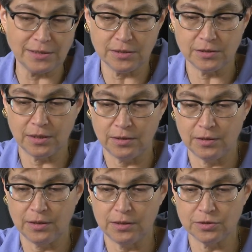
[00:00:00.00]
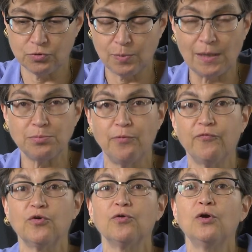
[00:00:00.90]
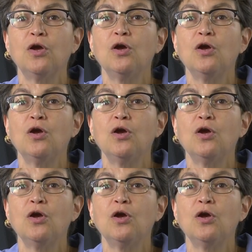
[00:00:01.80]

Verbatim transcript: is is responsible for